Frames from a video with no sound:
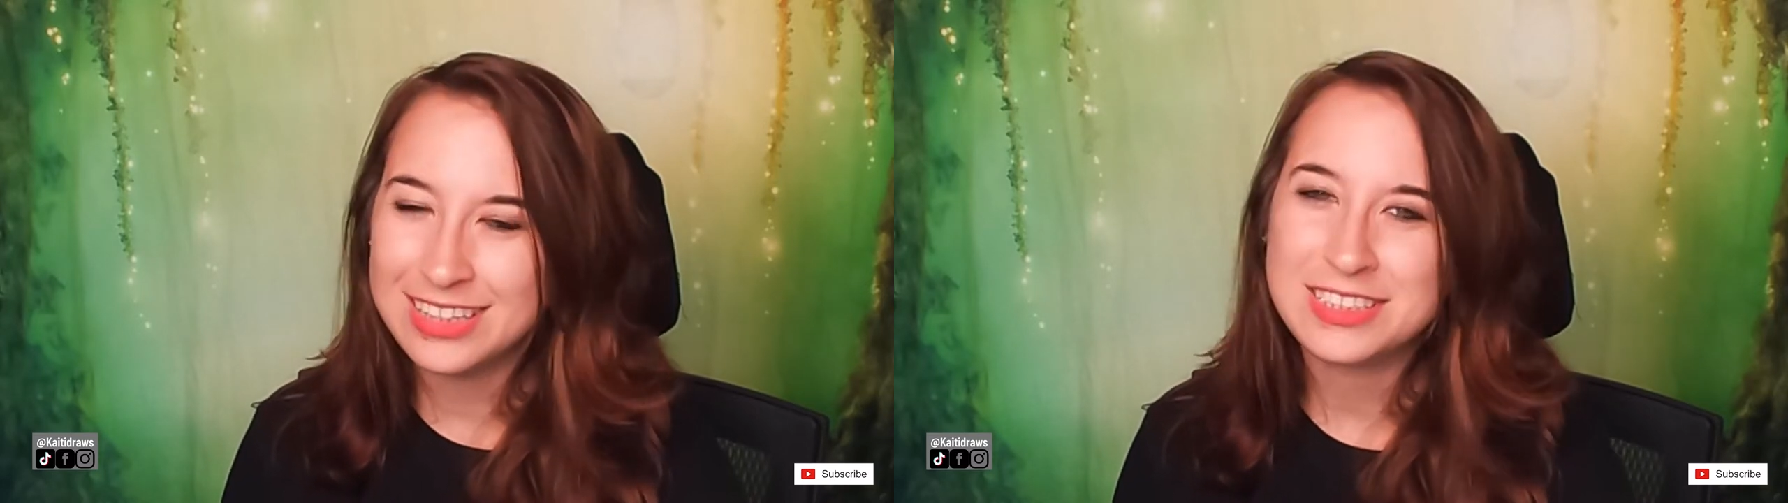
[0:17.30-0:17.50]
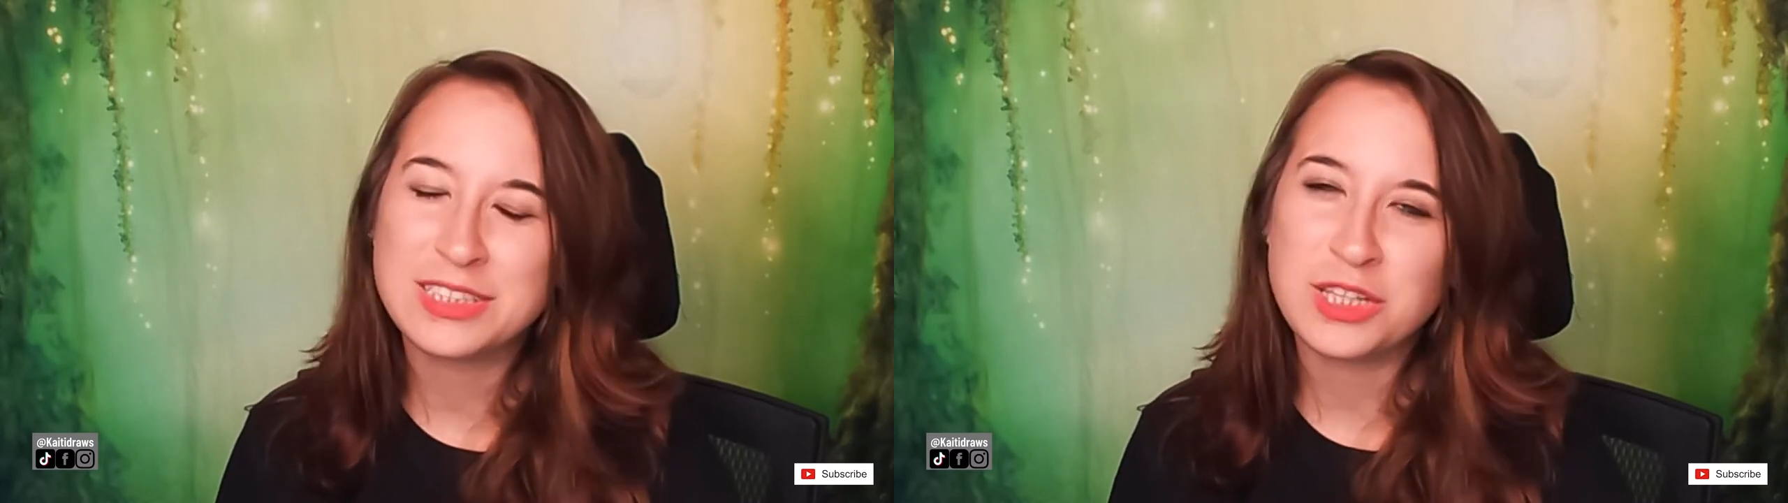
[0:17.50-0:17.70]

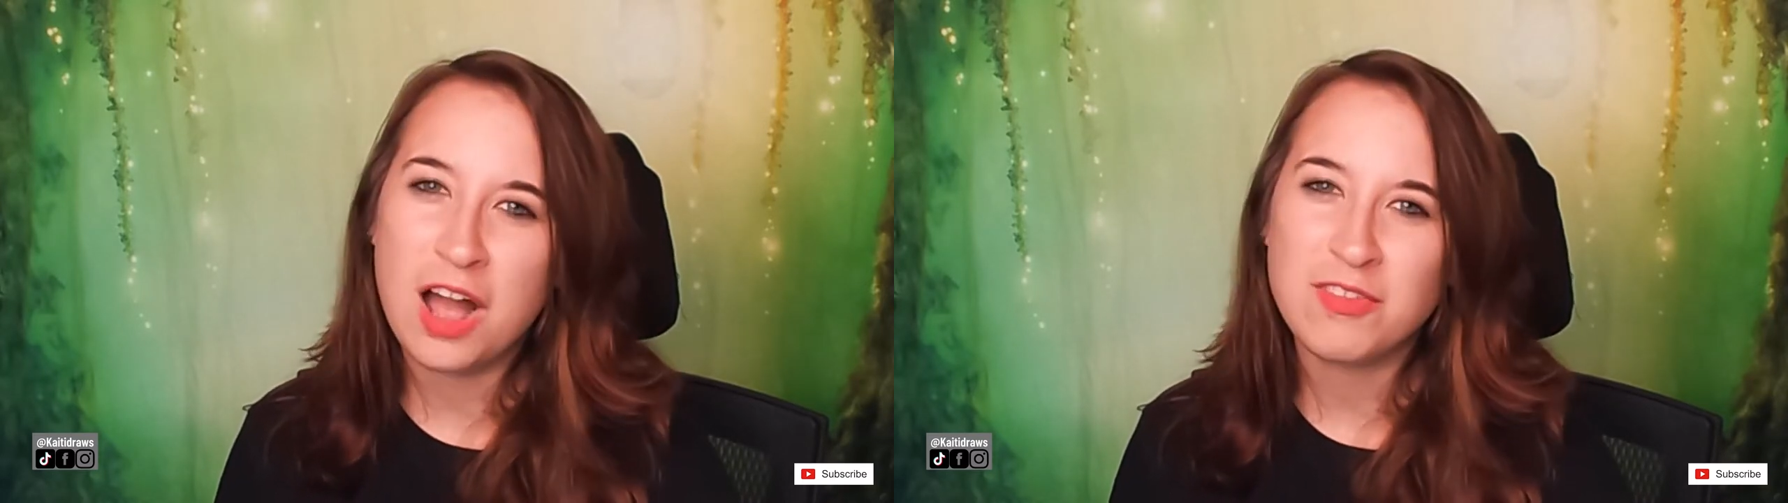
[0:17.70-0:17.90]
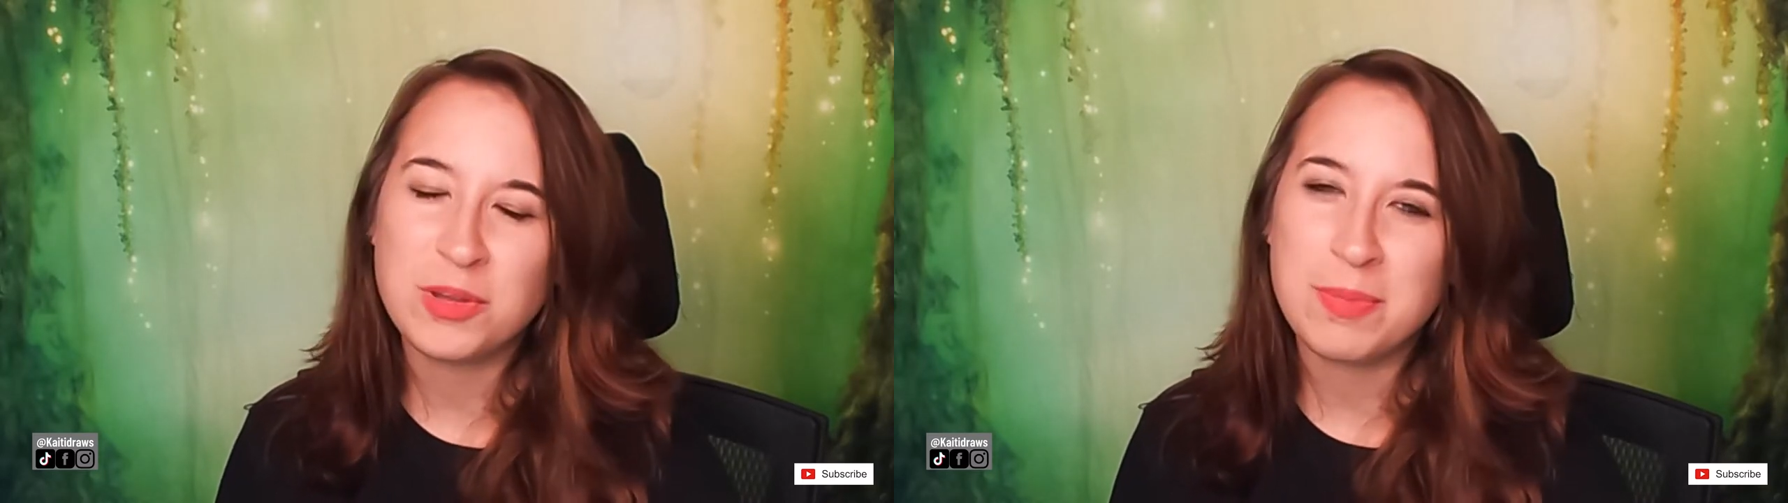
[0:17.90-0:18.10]

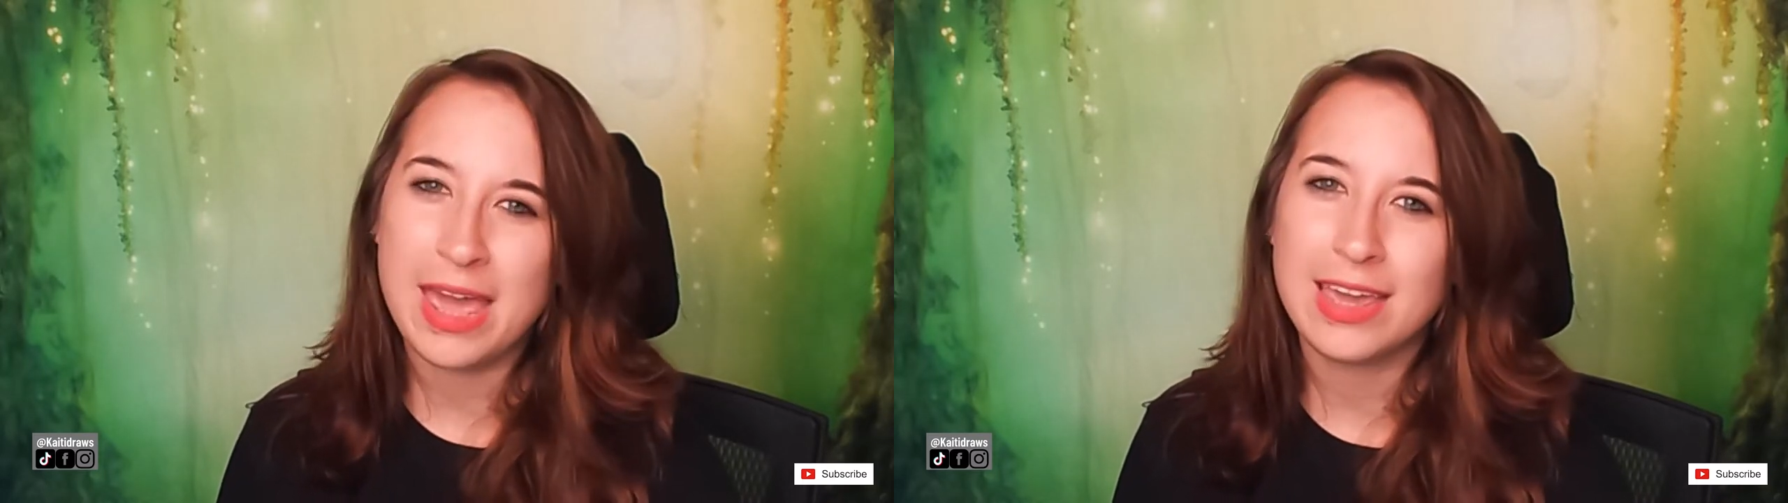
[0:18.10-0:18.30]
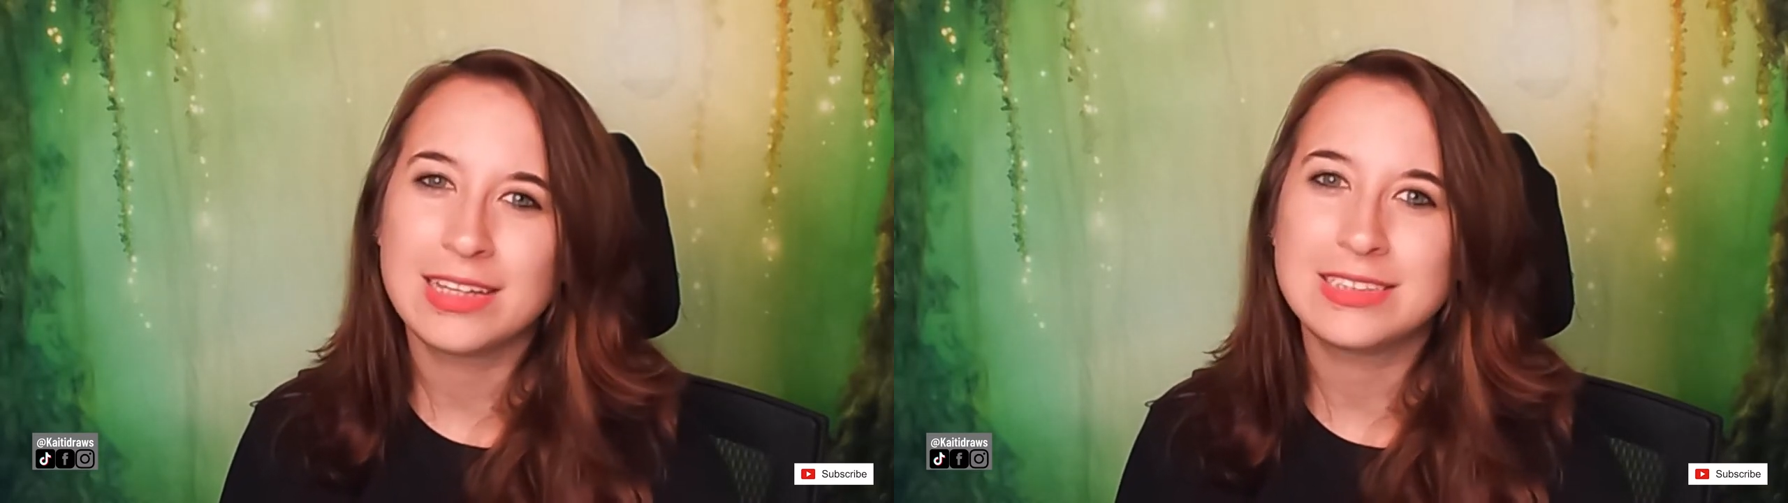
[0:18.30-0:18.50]
Slavic
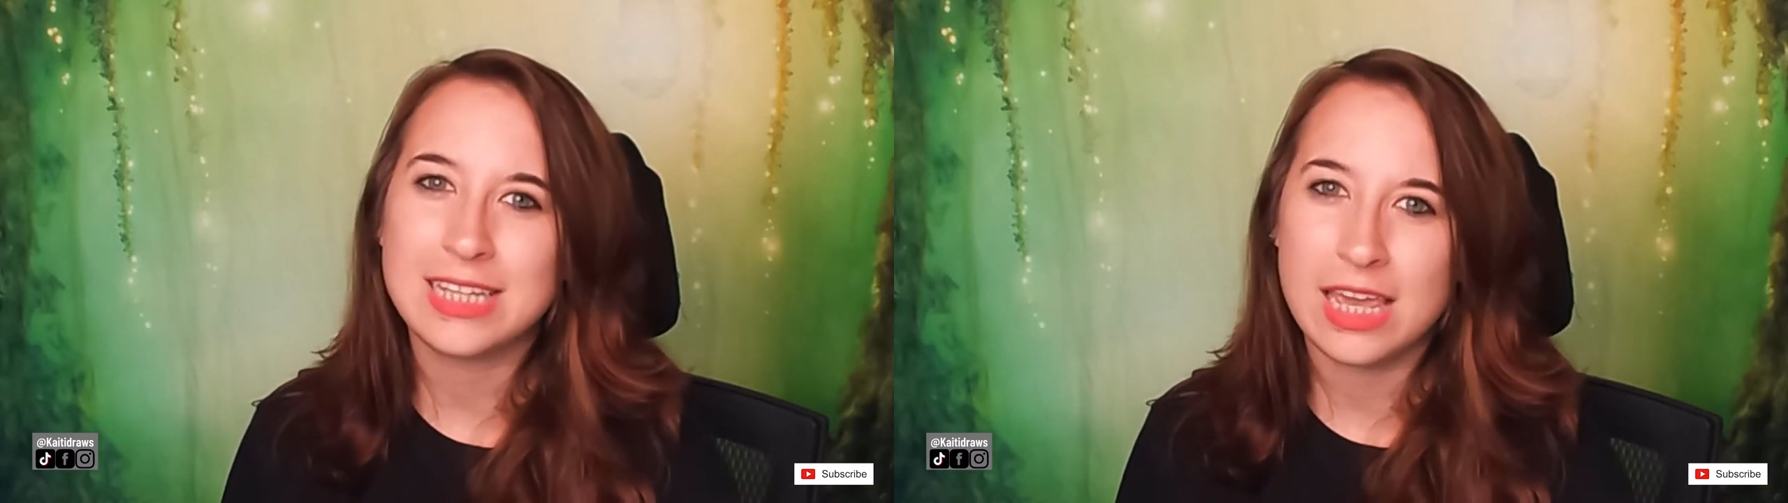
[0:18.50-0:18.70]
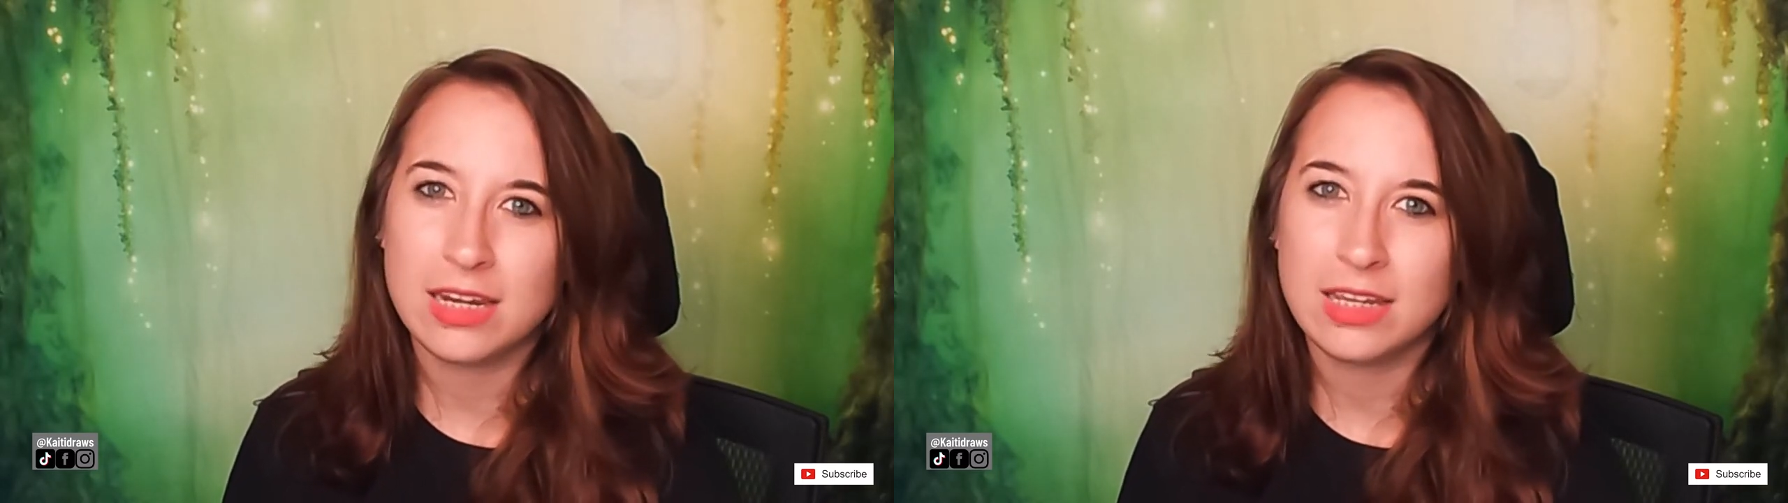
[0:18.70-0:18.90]
pagan
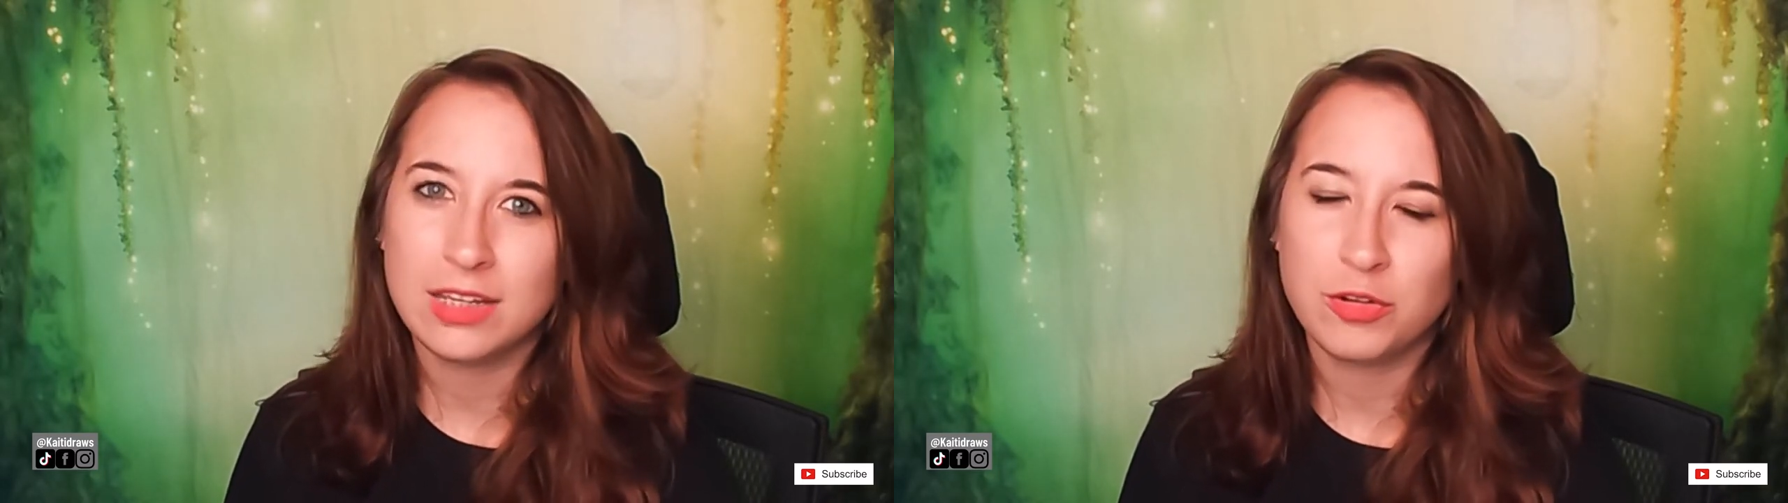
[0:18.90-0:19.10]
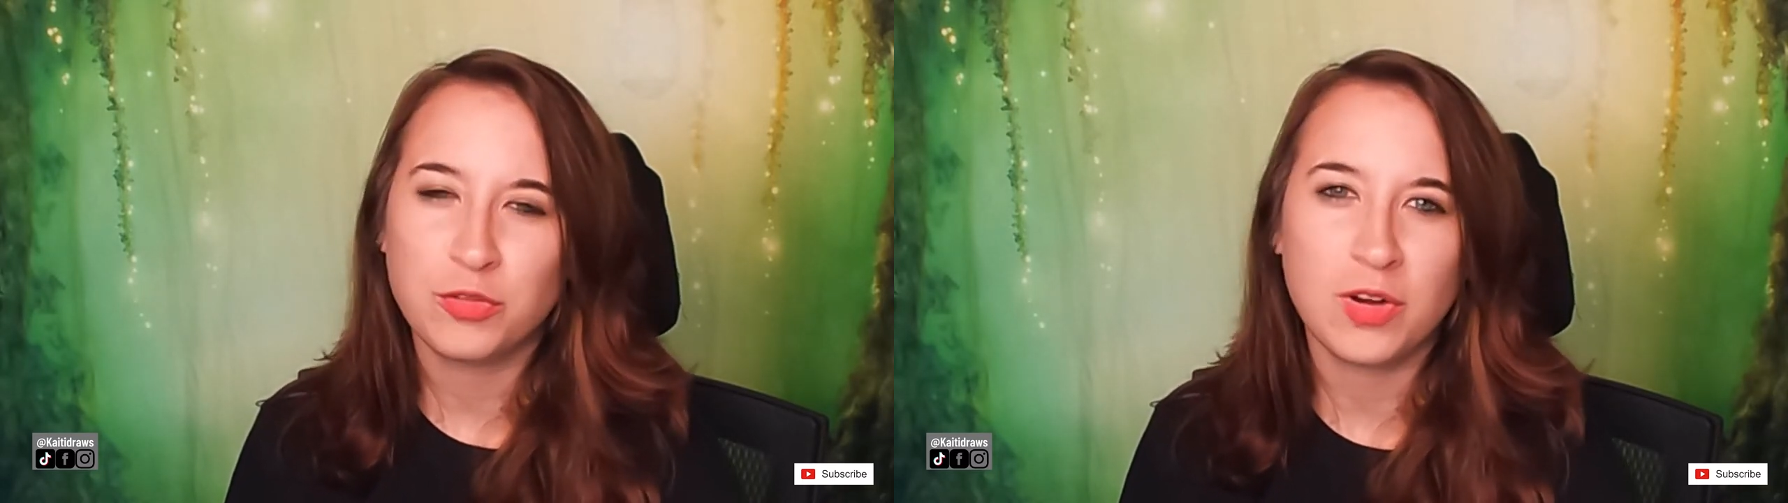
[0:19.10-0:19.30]
deity